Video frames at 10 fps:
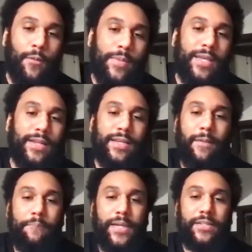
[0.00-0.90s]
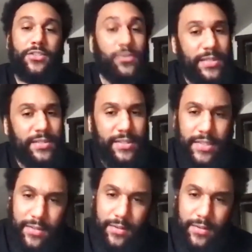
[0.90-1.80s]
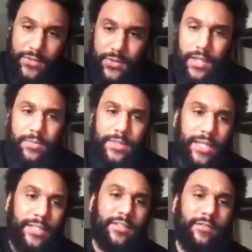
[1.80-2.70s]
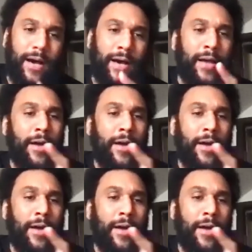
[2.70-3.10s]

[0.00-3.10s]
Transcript: obedient abyss twisting to the metronome ticks of my